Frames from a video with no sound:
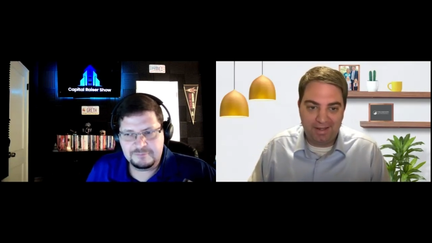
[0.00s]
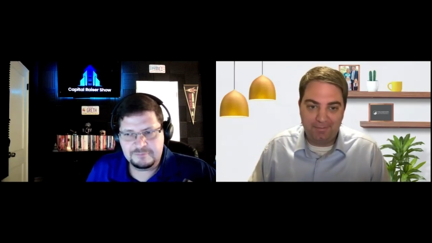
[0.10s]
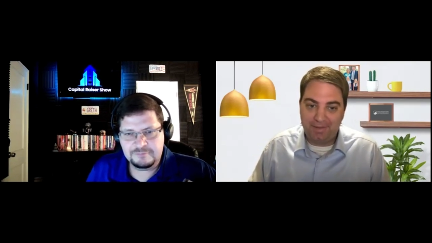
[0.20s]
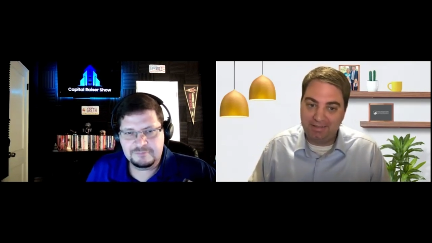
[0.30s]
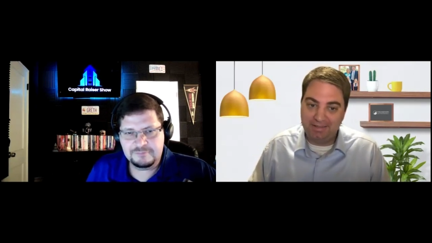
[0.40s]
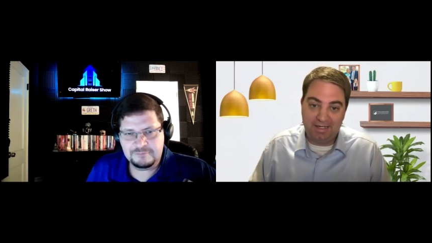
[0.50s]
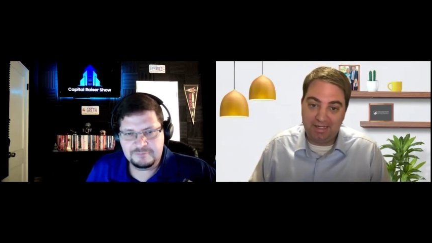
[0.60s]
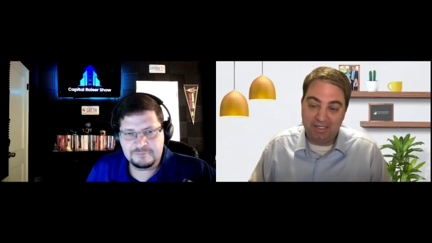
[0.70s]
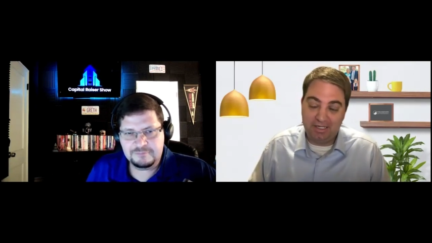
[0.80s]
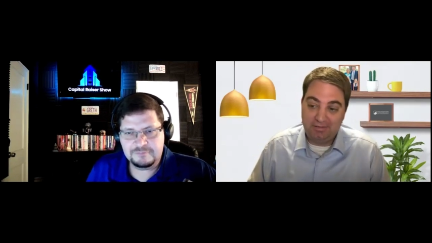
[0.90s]
Speaker 1: It makes and
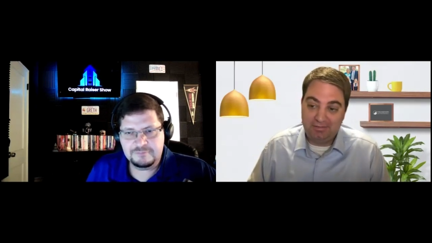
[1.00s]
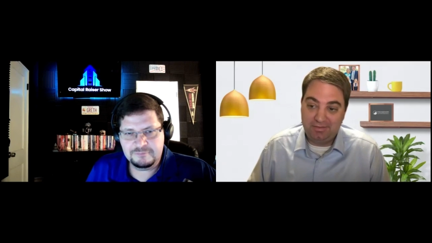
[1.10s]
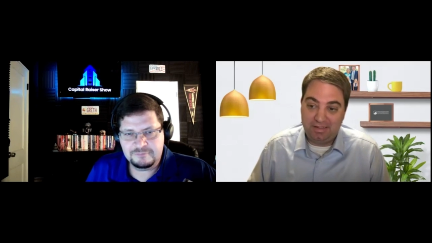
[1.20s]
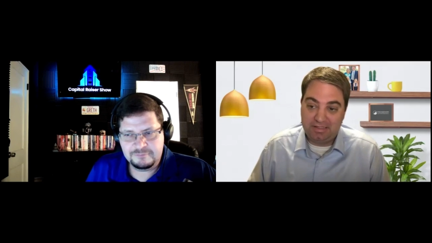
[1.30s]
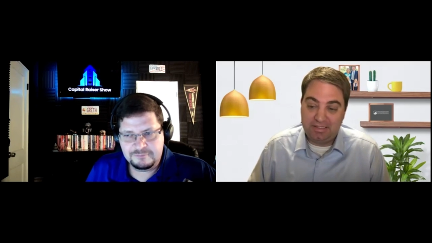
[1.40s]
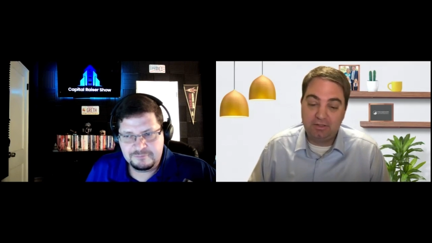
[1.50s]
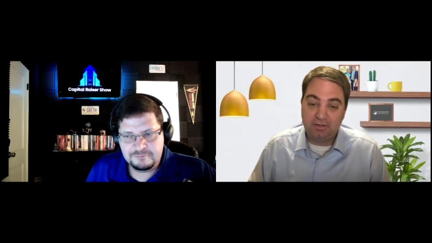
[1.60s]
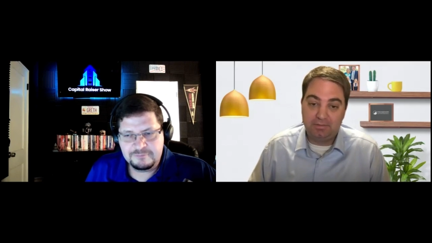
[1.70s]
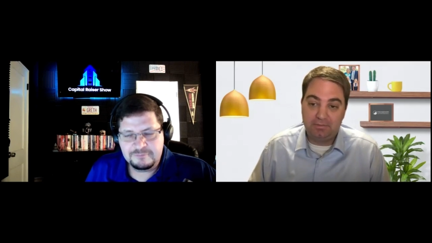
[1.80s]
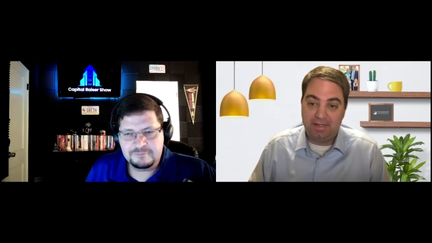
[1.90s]
it it, it
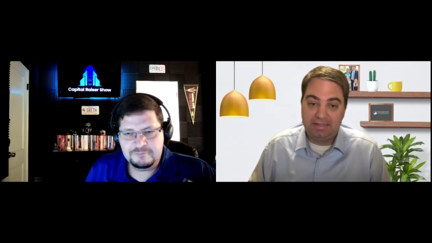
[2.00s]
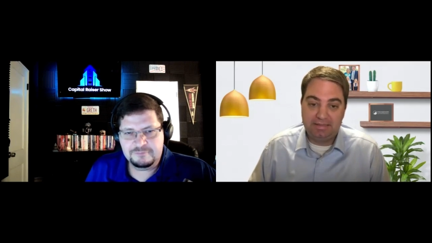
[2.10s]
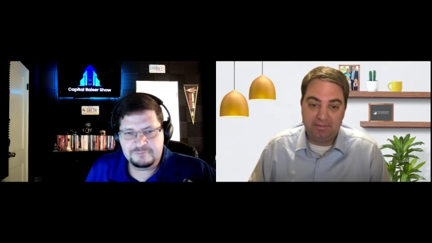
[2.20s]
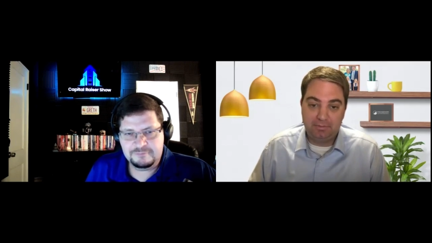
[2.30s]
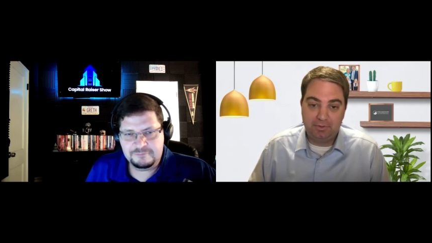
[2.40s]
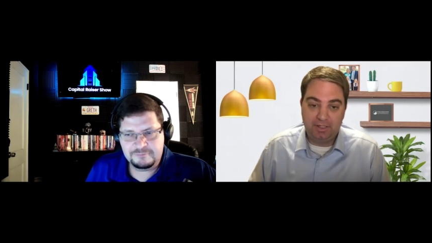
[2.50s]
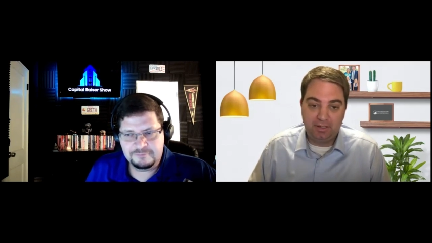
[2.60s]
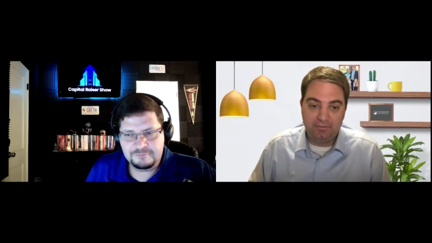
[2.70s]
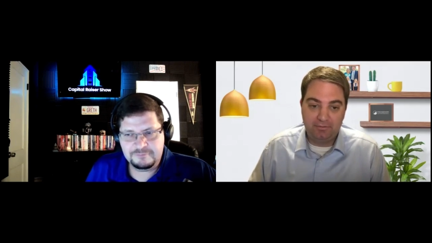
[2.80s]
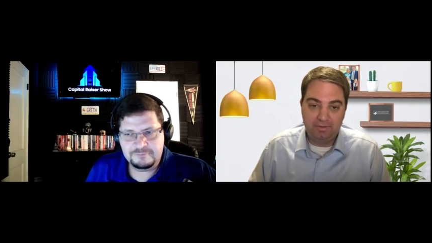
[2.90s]
still makes it pretty
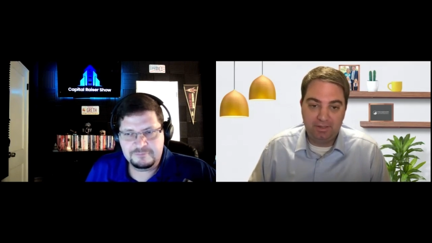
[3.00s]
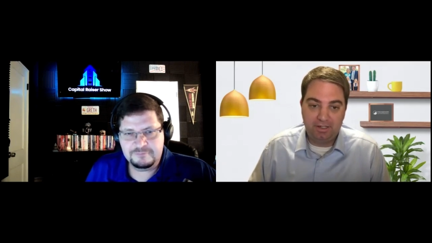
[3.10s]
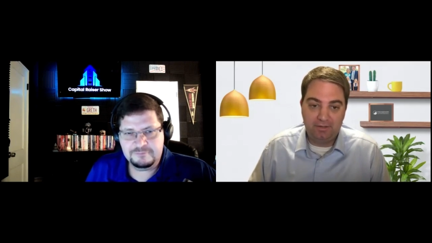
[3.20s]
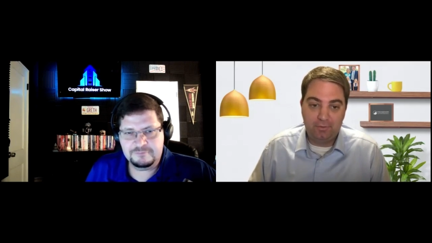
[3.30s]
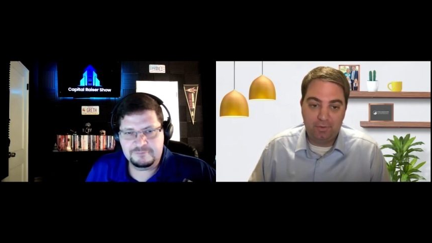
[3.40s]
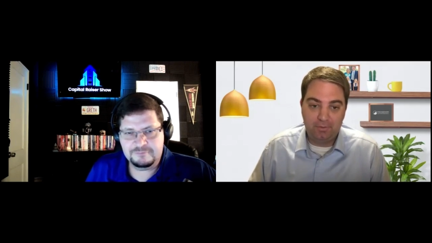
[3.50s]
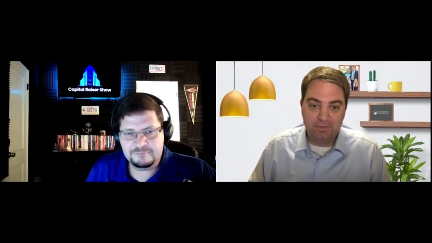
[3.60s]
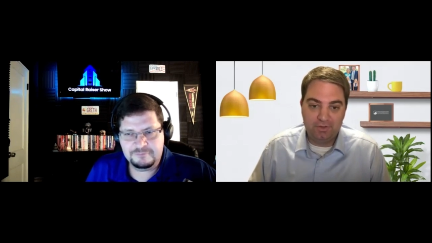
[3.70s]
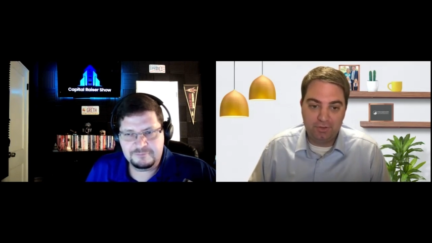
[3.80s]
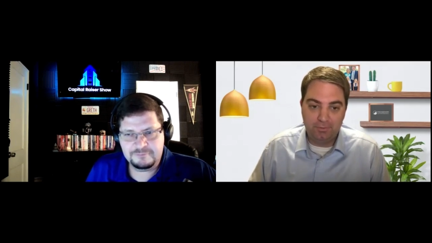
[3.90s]
un,
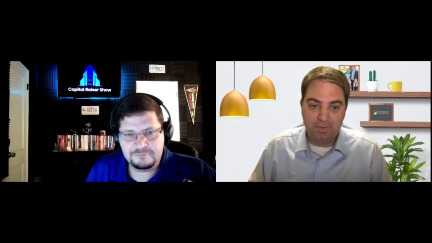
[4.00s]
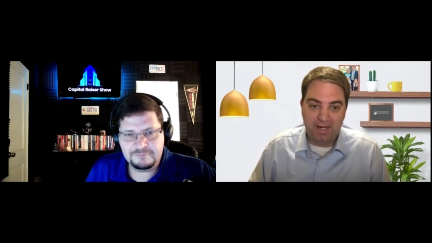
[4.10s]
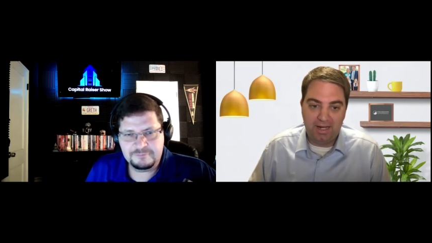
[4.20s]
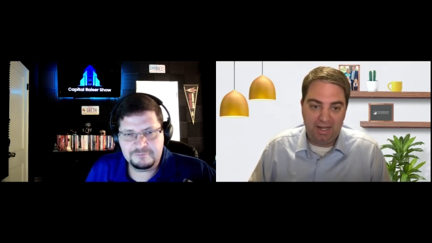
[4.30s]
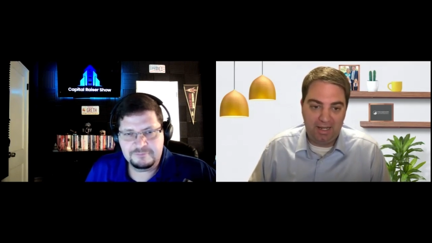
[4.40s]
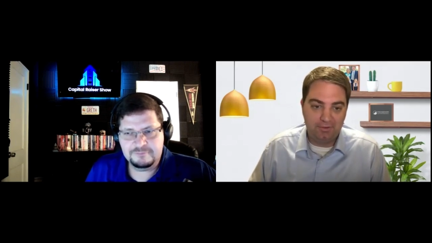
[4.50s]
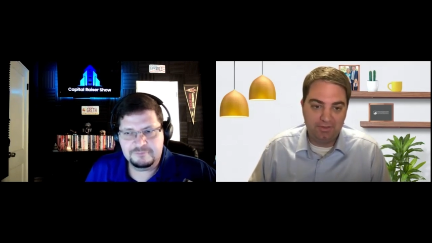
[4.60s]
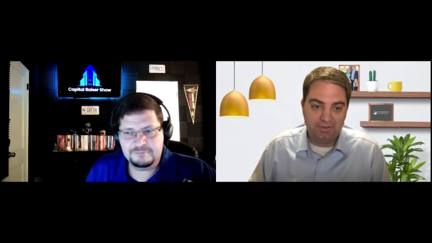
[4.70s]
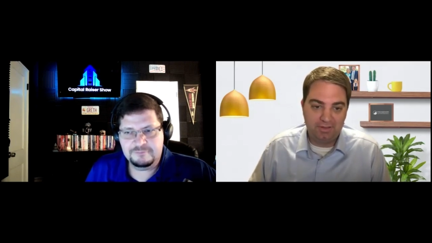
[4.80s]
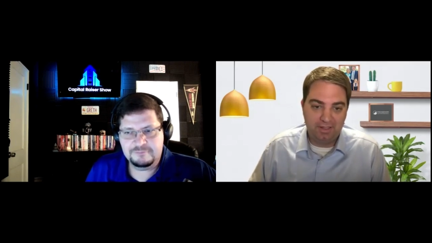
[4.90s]
unaffordable to buy a
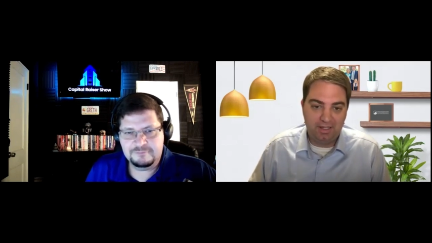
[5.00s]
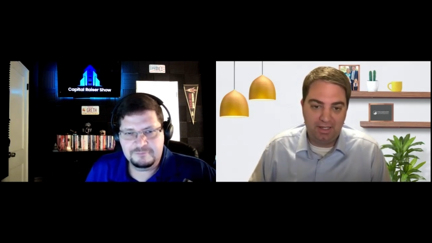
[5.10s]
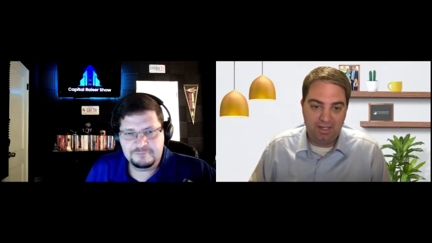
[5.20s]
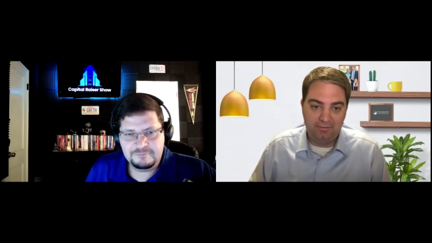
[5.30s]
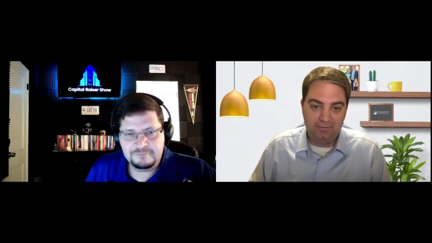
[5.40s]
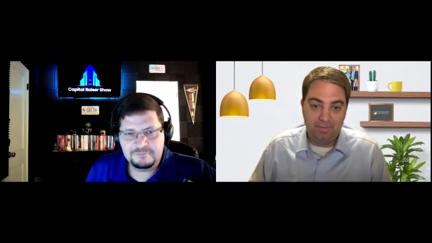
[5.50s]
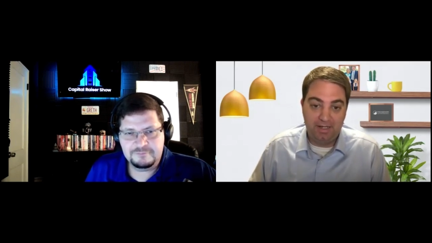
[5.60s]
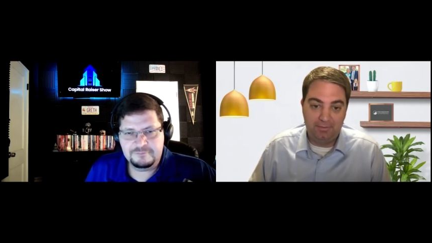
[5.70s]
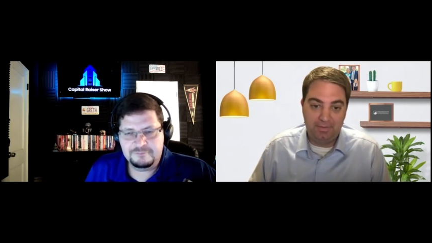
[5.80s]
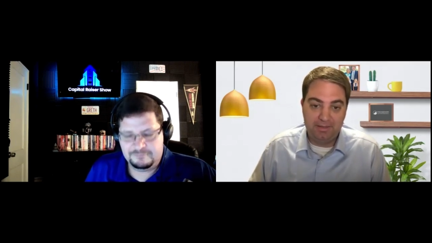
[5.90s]
house uh, for many